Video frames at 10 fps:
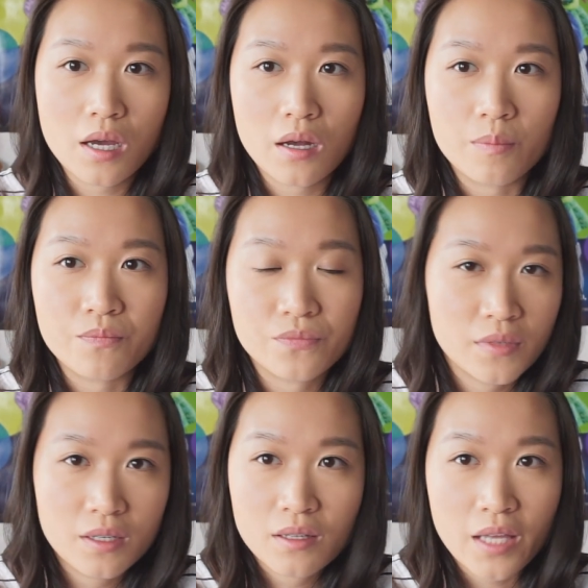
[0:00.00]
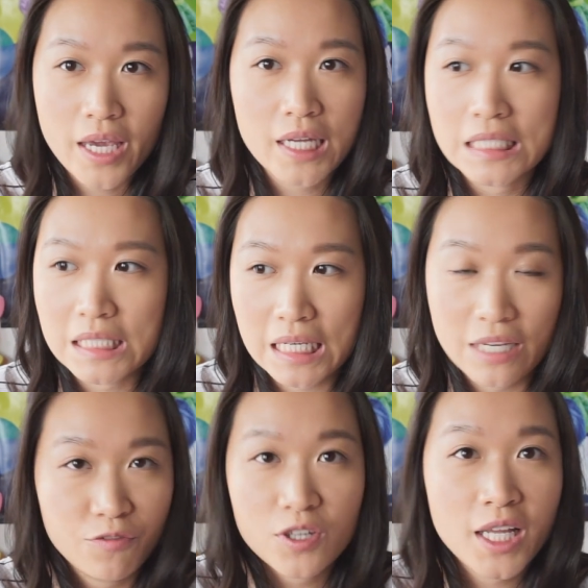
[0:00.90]
Um, and
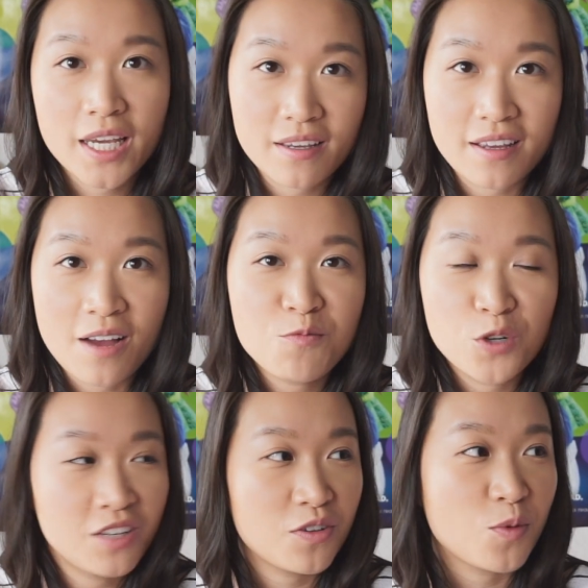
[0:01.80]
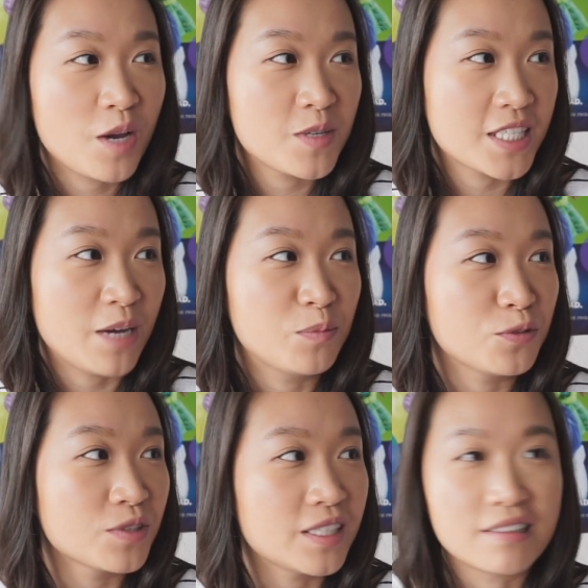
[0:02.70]
I feel like I'm one of the prime
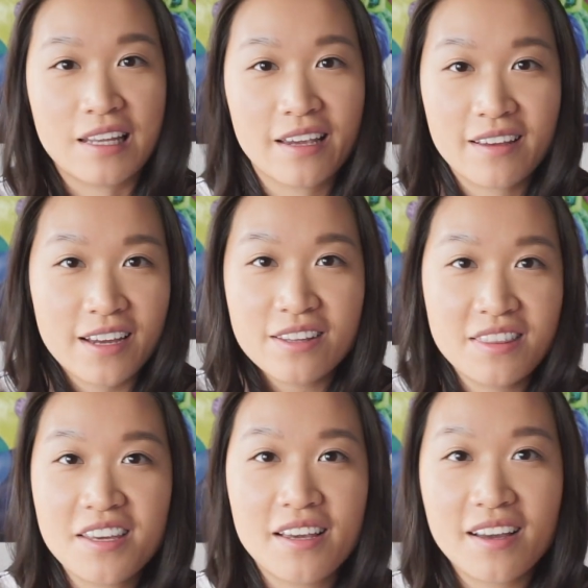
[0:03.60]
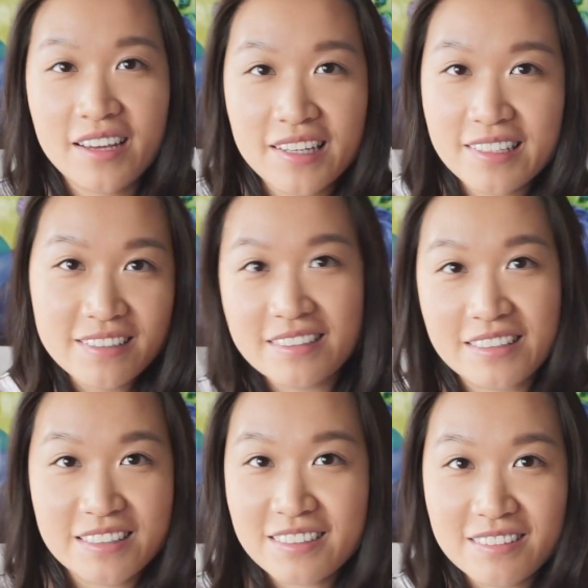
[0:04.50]
examples, and like I think I
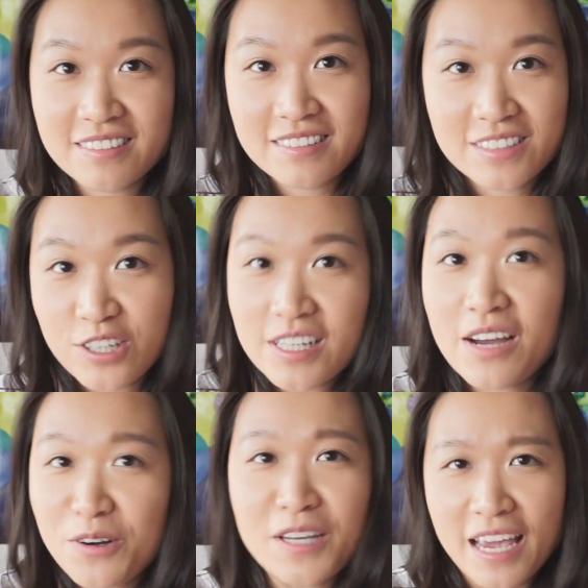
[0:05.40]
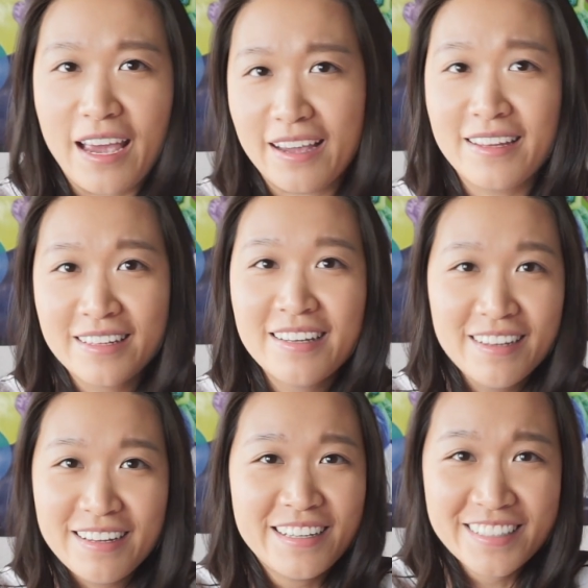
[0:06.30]
turned out okay.
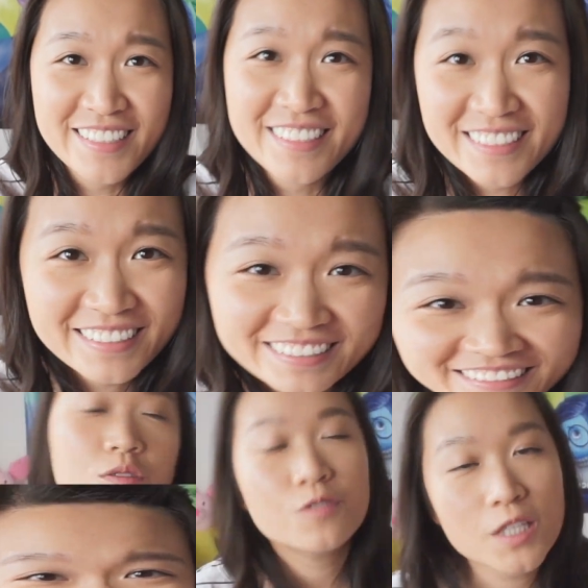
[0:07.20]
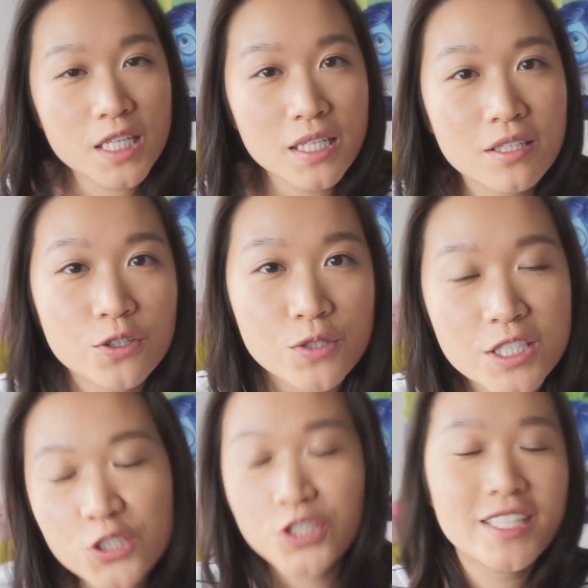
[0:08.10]
So hopefully you
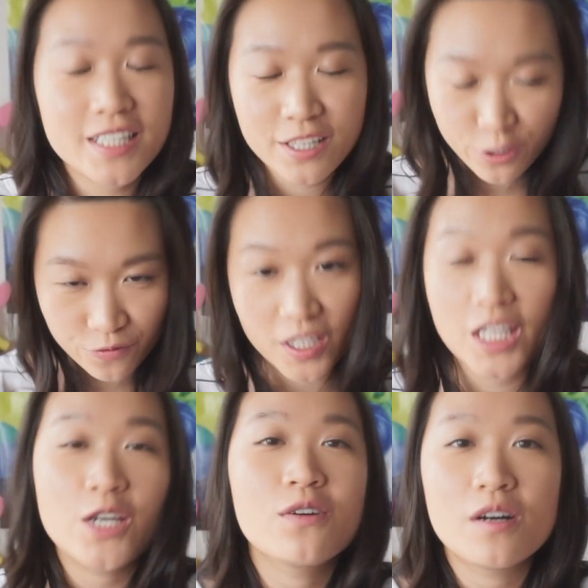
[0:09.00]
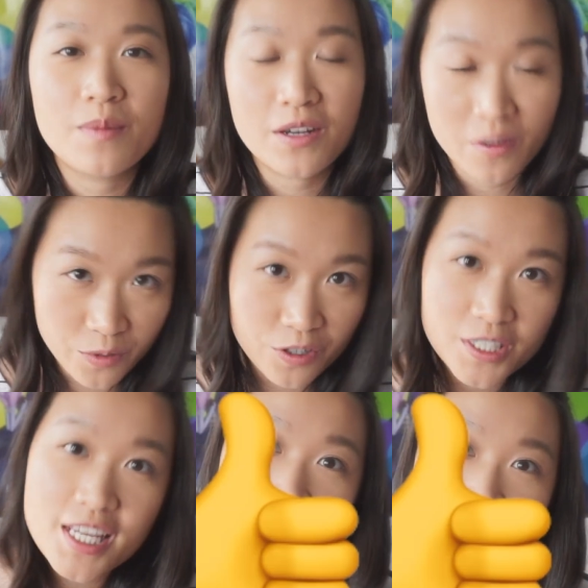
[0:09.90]
enjoyed another video about computer
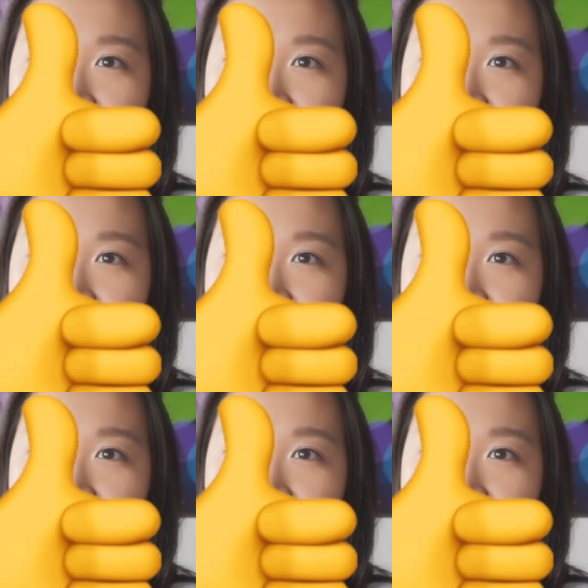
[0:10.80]
science.